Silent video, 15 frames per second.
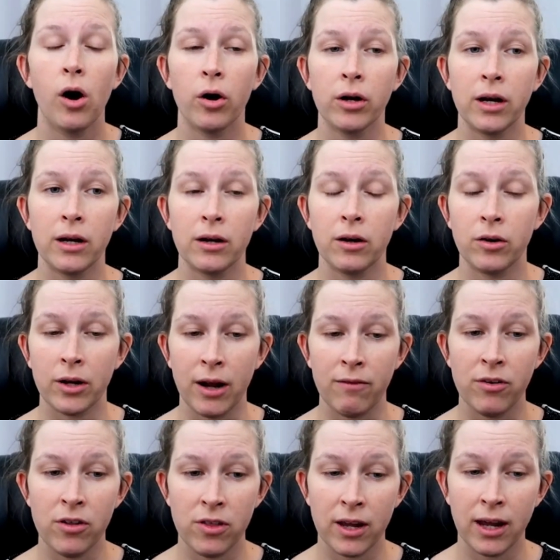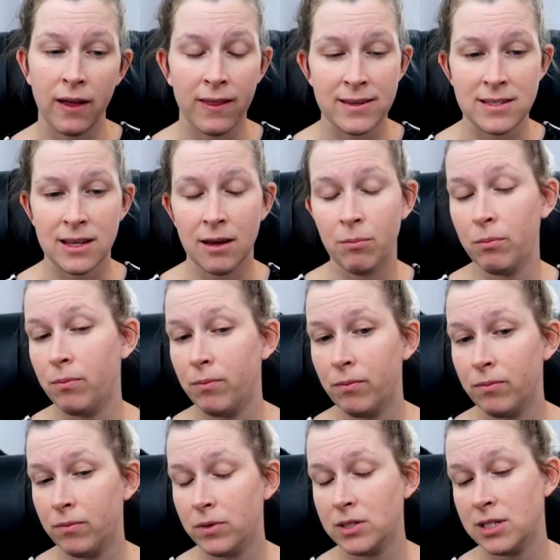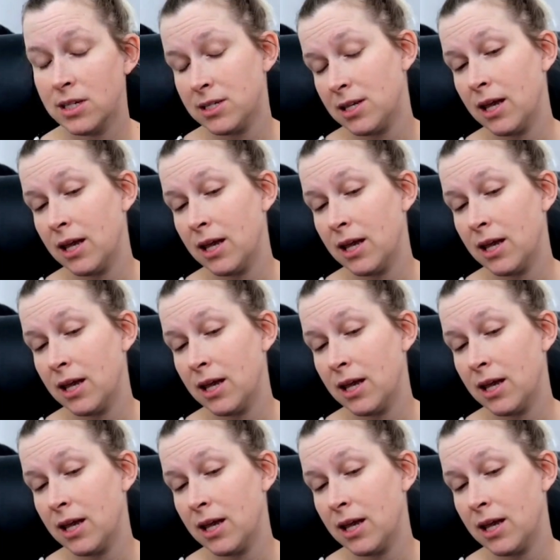on everything, and she